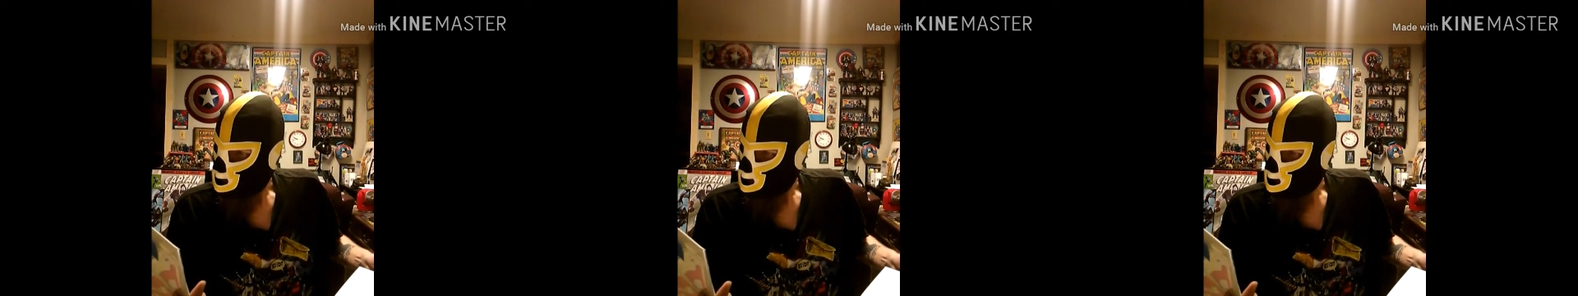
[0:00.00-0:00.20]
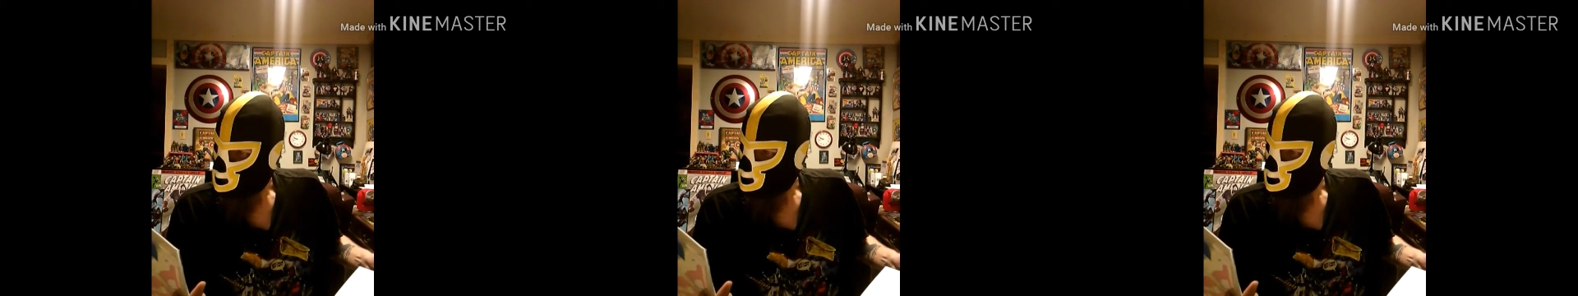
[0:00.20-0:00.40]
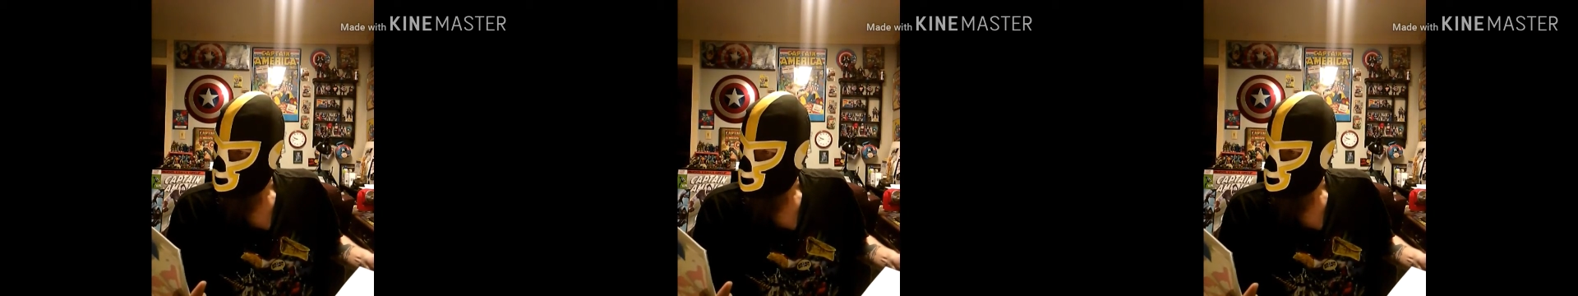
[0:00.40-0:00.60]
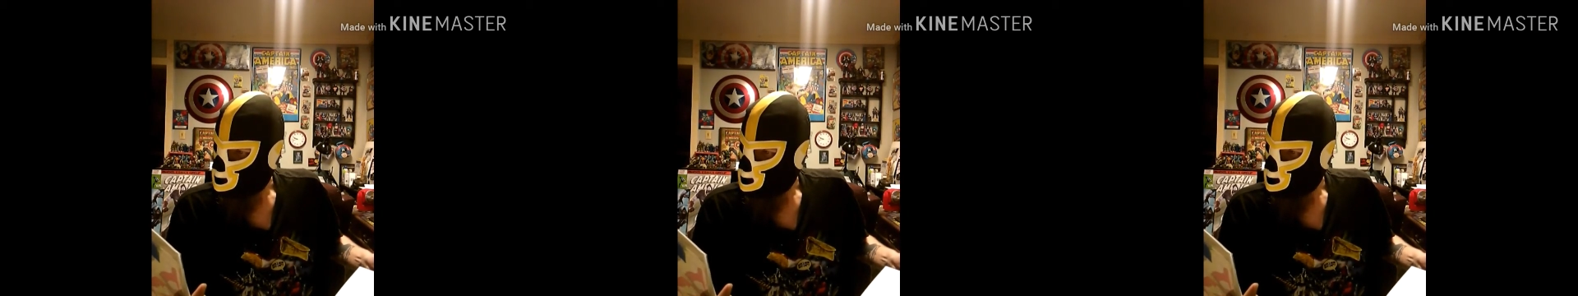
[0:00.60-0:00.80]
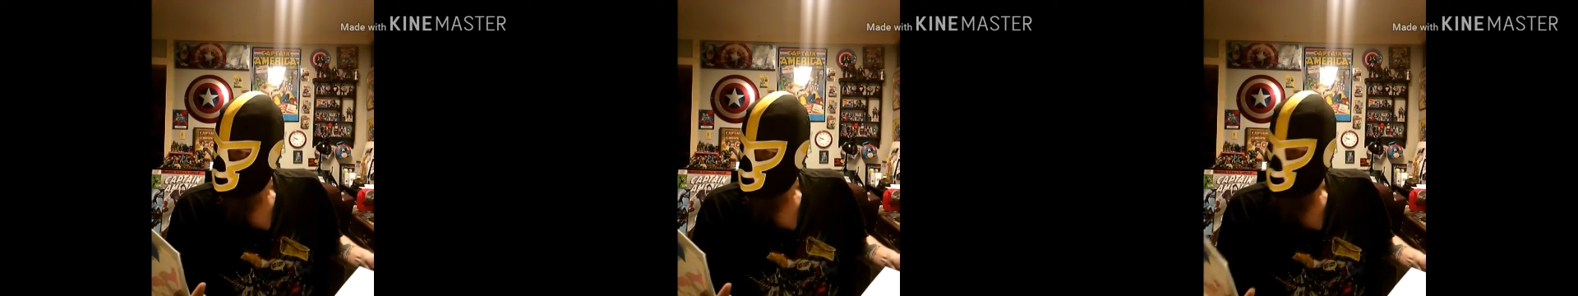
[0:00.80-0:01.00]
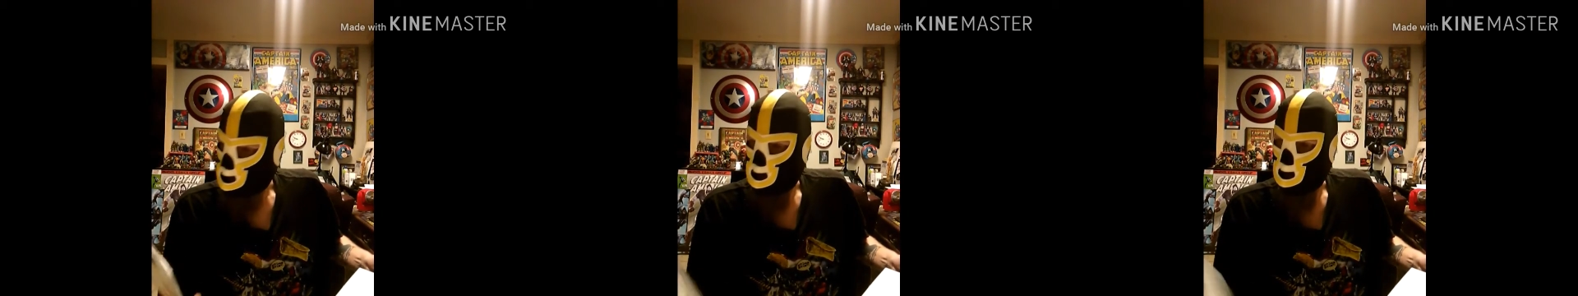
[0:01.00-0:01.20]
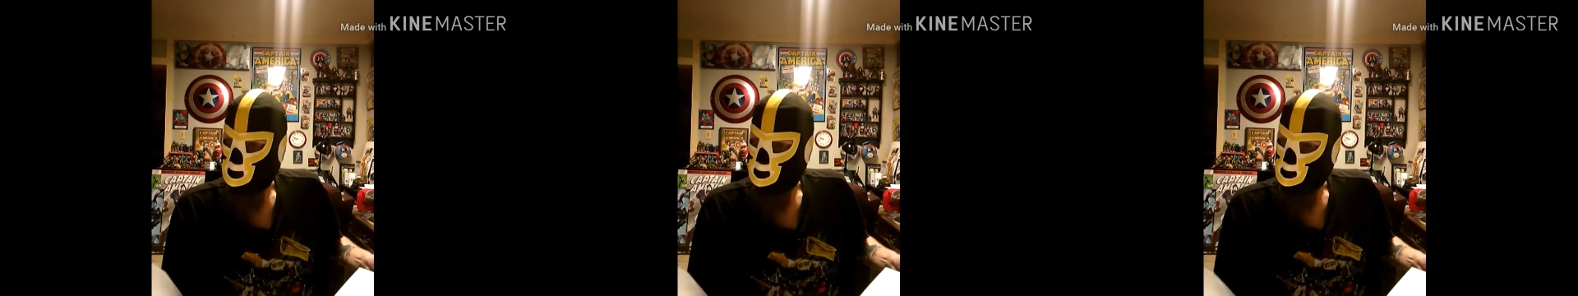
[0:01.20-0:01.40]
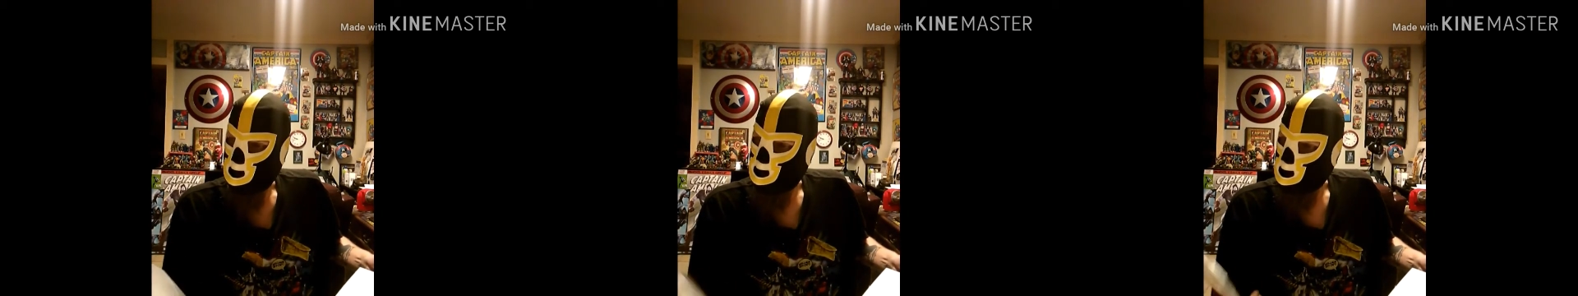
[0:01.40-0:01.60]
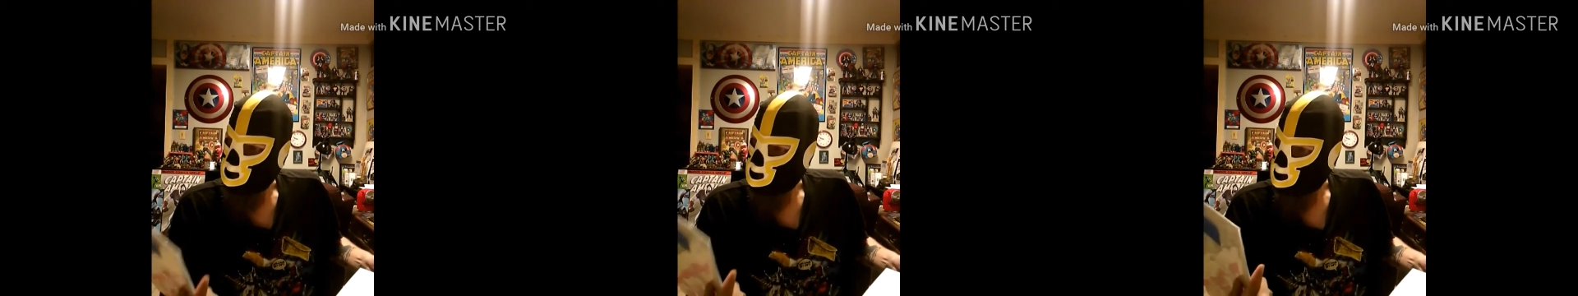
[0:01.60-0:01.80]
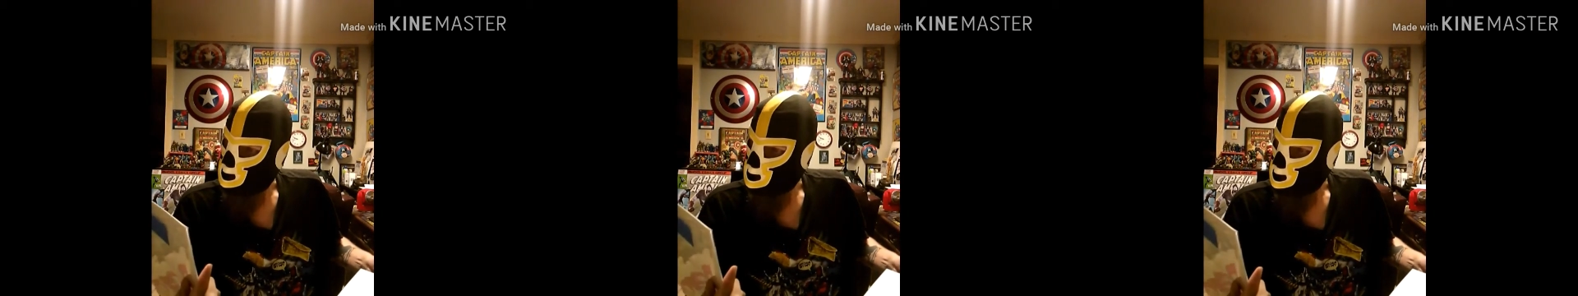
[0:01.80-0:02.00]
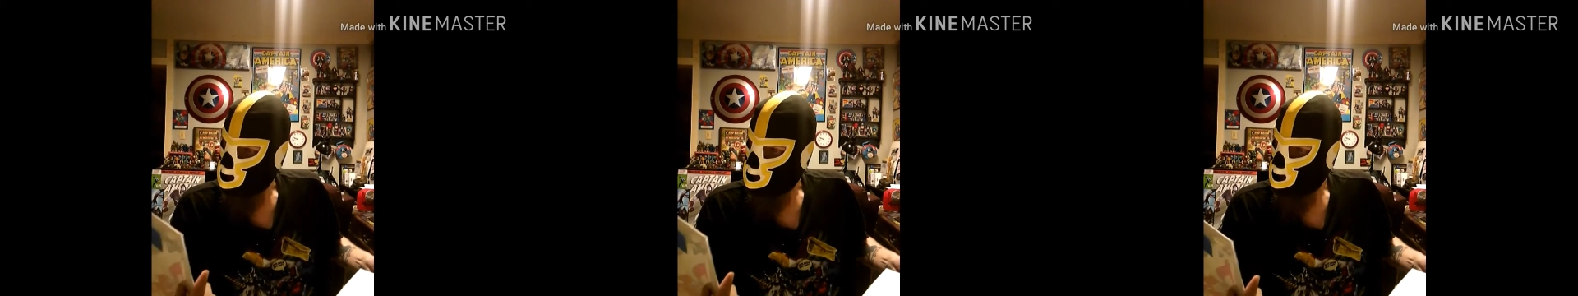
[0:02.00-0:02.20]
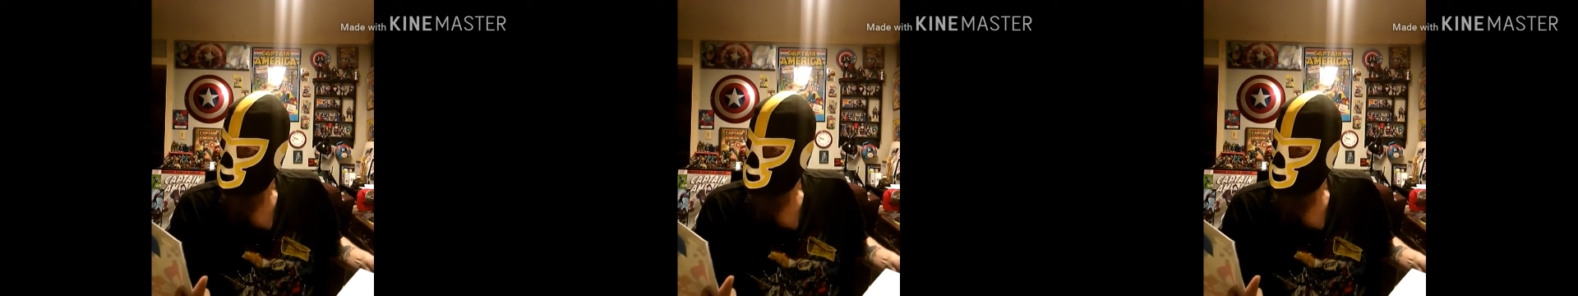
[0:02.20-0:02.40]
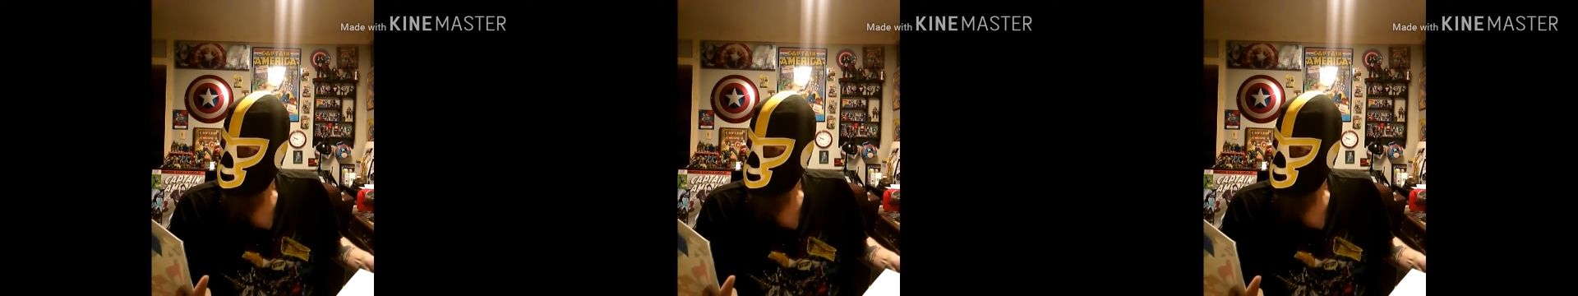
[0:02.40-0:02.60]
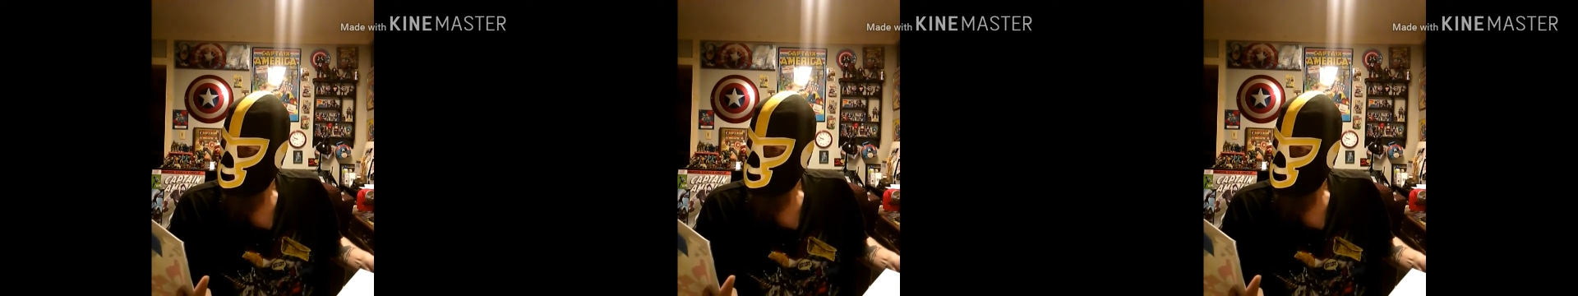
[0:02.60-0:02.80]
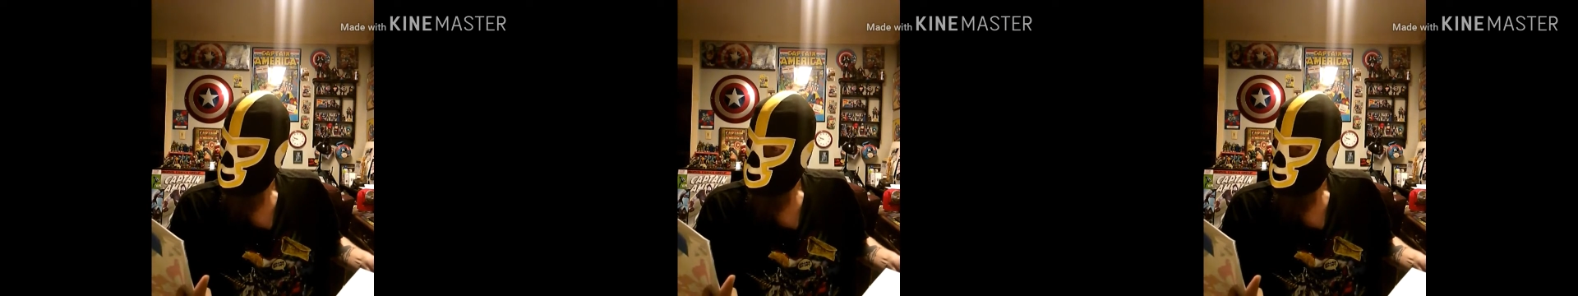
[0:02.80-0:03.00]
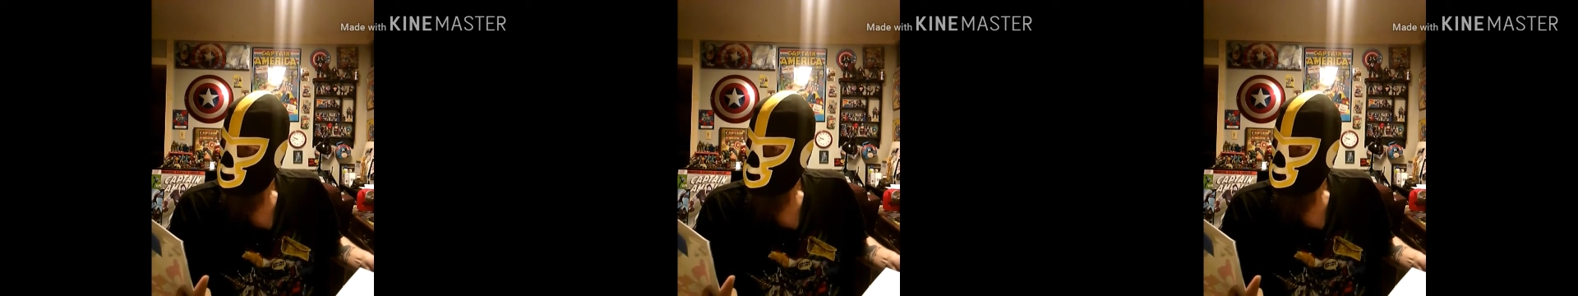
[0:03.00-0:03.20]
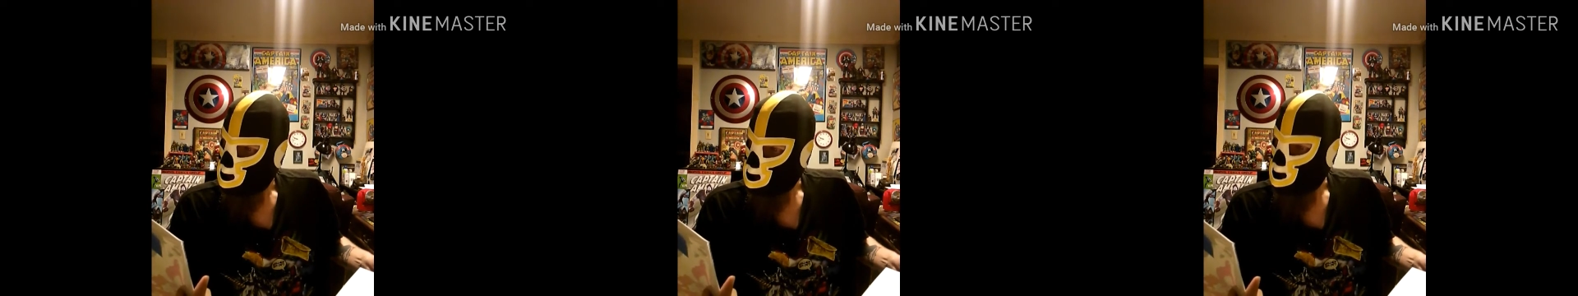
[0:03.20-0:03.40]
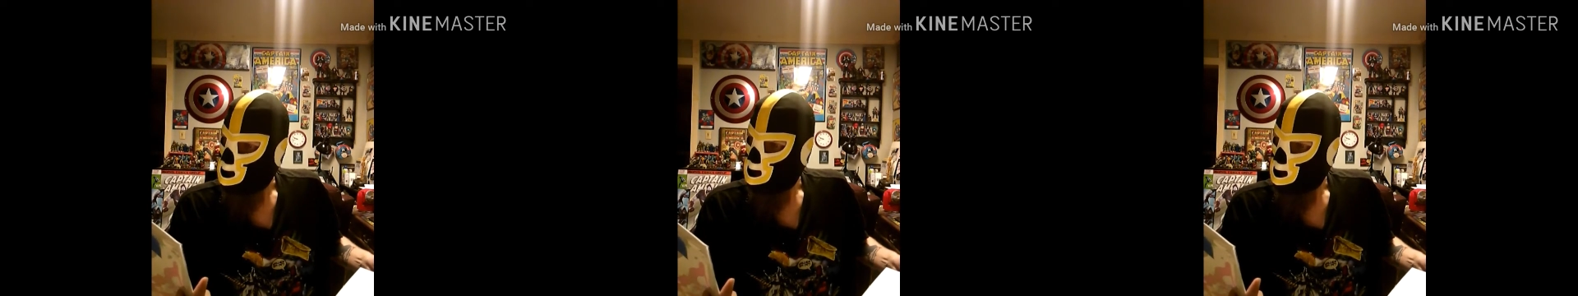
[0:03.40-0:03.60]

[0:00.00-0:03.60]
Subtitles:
No face is visible, so there are no lips to read.